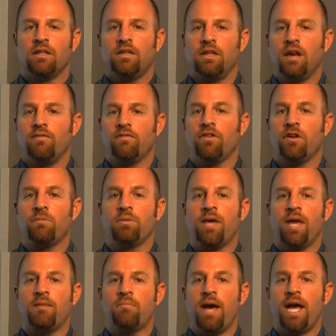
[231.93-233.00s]
The envelope
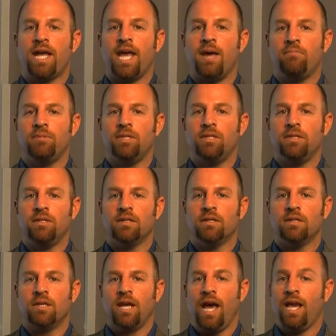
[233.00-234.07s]
came back empty,
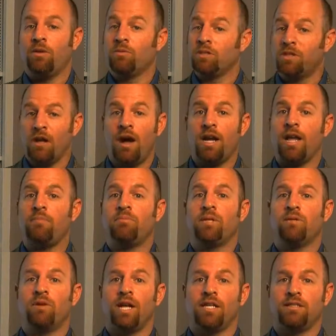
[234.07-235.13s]
and it was not
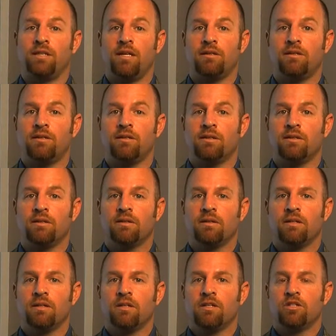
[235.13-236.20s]
empty when I sent it.
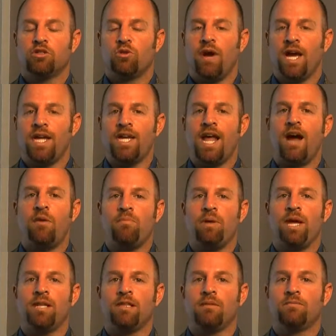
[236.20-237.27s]
So I had now
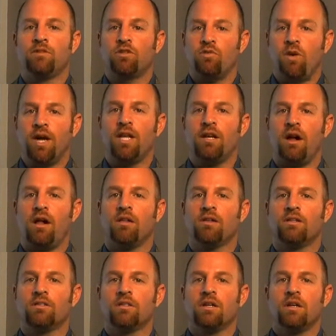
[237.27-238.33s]
paid them
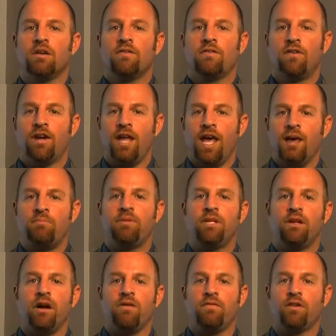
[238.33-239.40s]
$20 for an
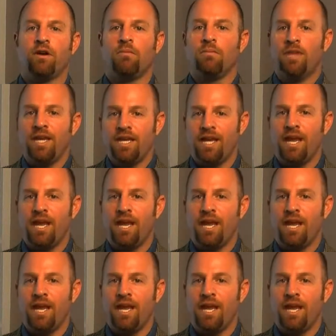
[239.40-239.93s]
empty envelope that